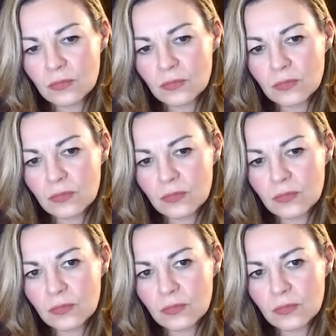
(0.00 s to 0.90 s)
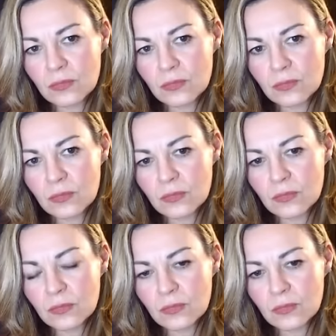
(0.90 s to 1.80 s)

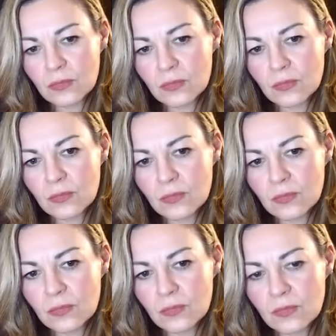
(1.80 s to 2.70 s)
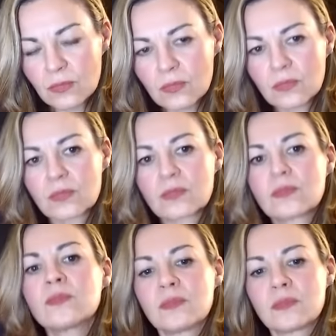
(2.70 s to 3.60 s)

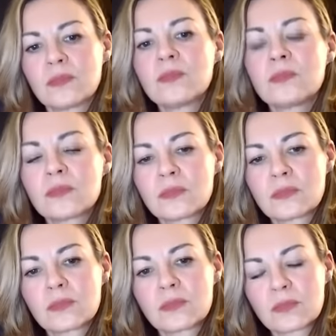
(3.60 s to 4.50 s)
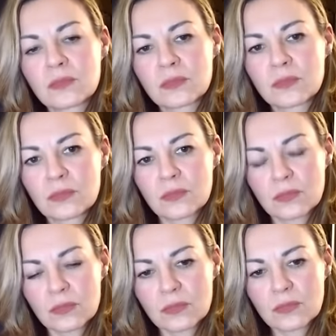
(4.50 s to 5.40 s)

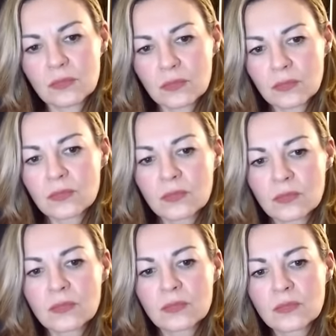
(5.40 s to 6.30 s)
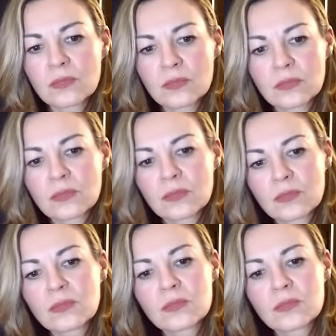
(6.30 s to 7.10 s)
No words are spoken by the person on screen.